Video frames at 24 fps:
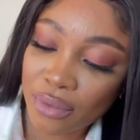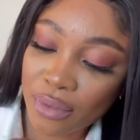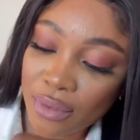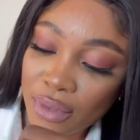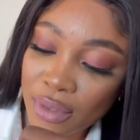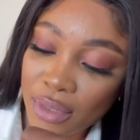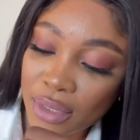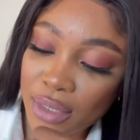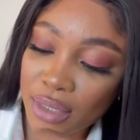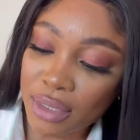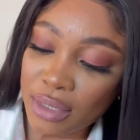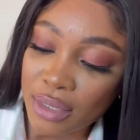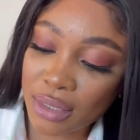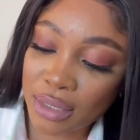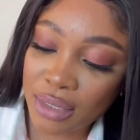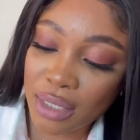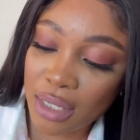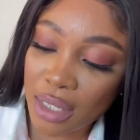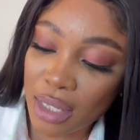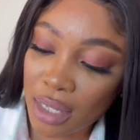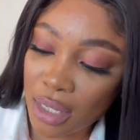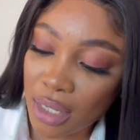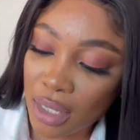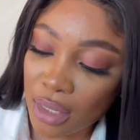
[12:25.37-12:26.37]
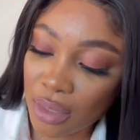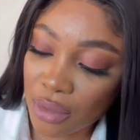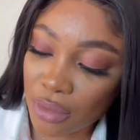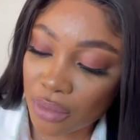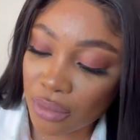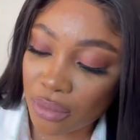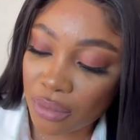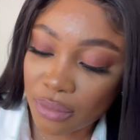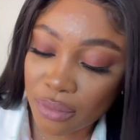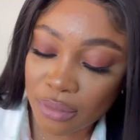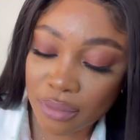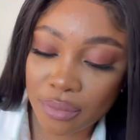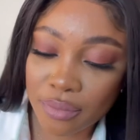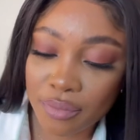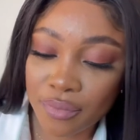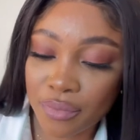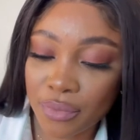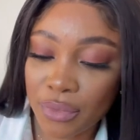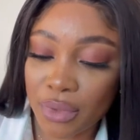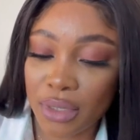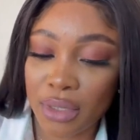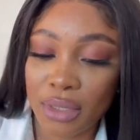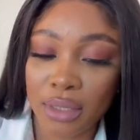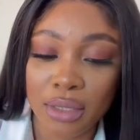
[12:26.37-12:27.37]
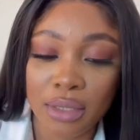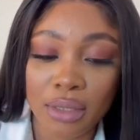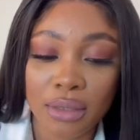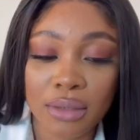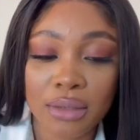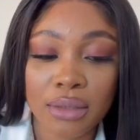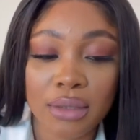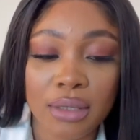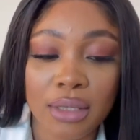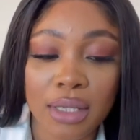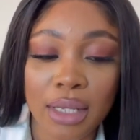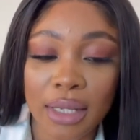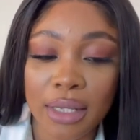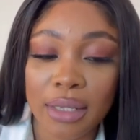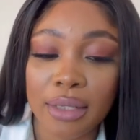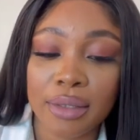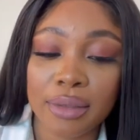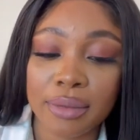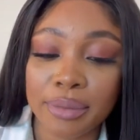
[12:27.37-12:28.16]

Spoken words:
this is how it looks like.